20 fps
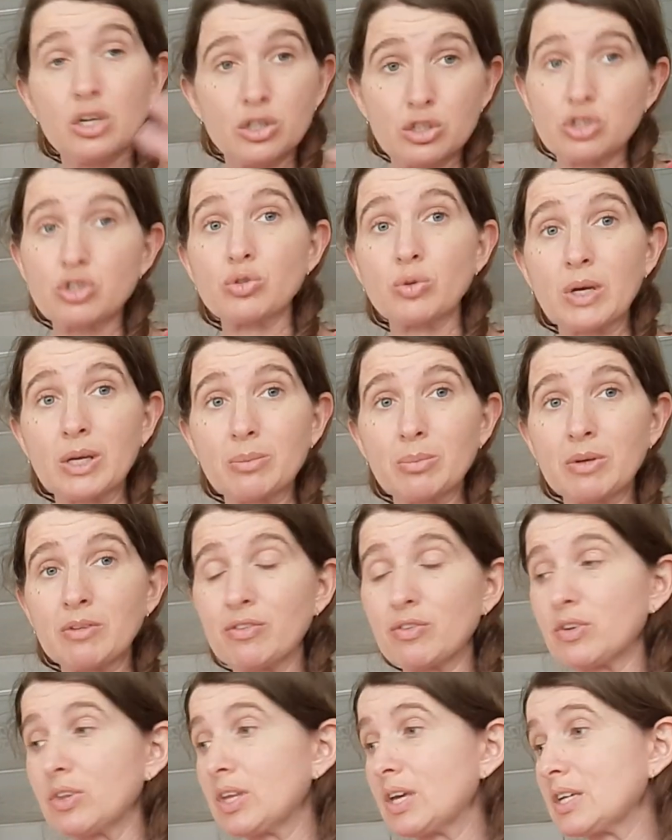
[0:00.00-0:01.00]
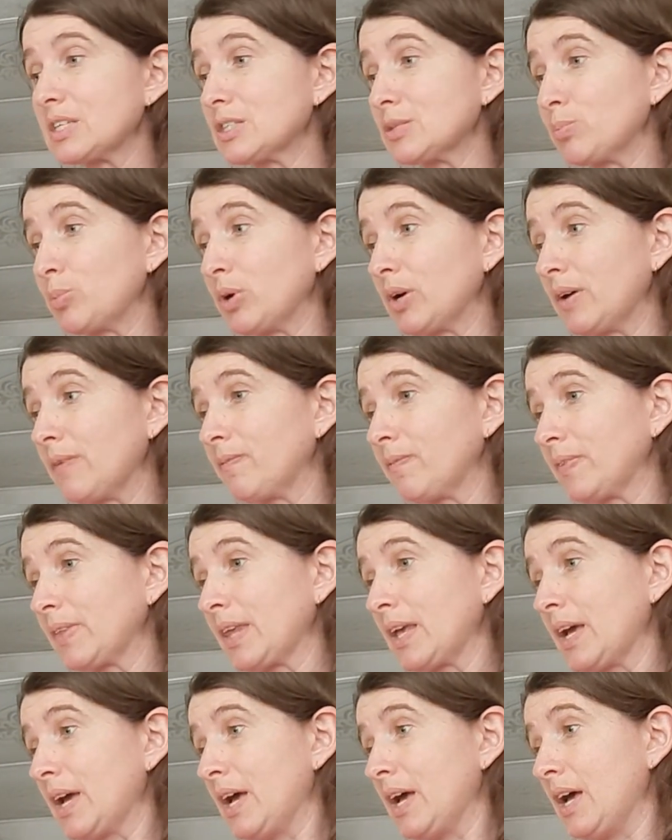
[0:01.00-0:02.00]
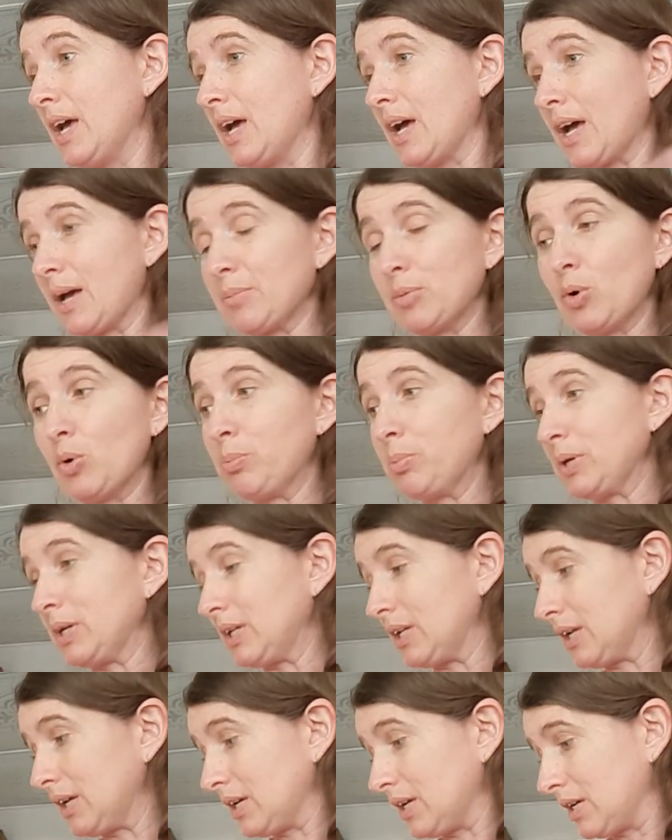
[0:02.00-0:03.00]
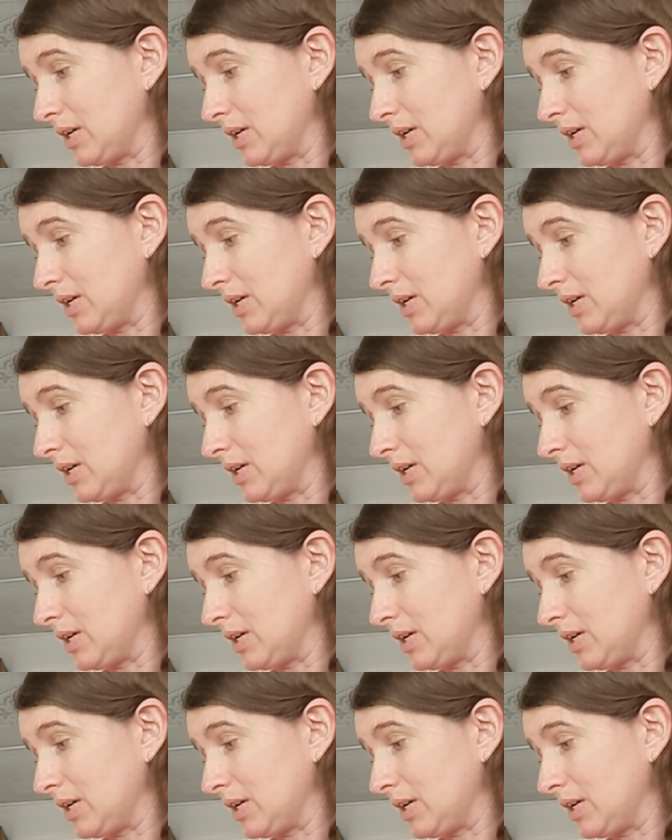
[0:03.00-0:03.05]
join me for this, but I'm hoping